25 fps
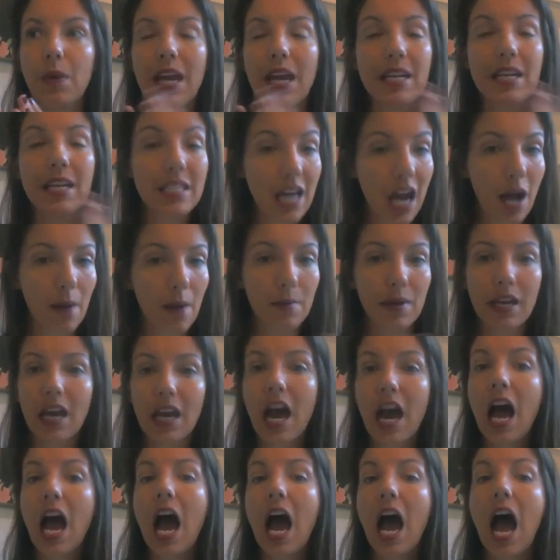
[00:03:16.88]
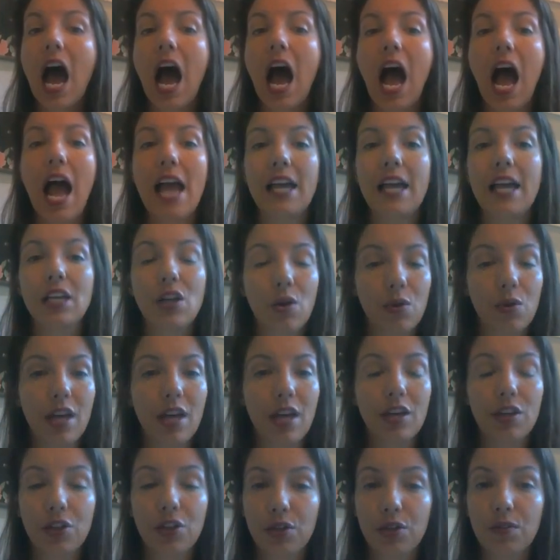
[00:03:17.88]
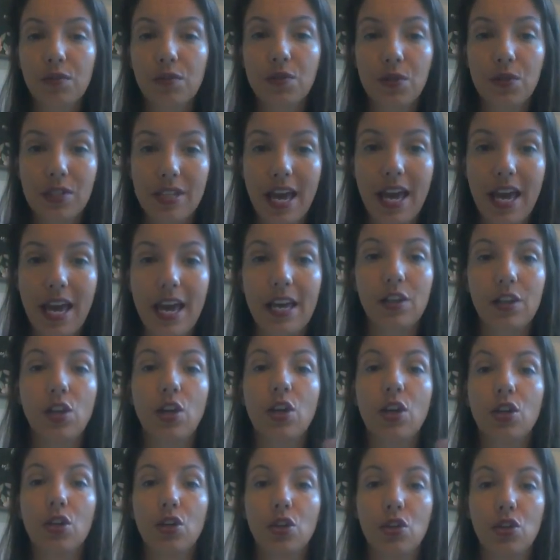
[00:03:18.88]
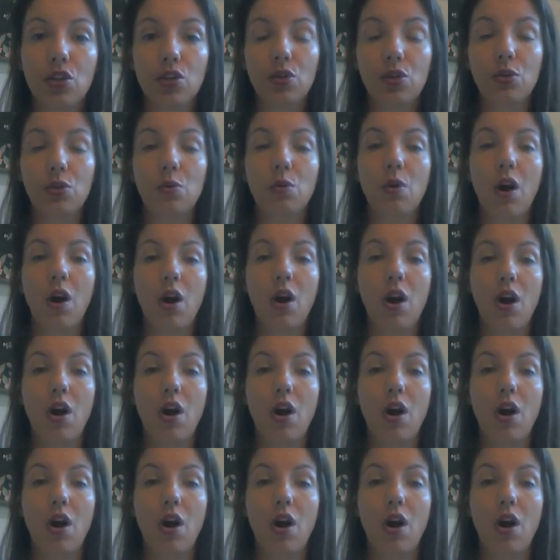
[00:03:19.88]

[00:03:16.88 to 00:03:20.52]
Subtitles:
Tommy, I know that you've said you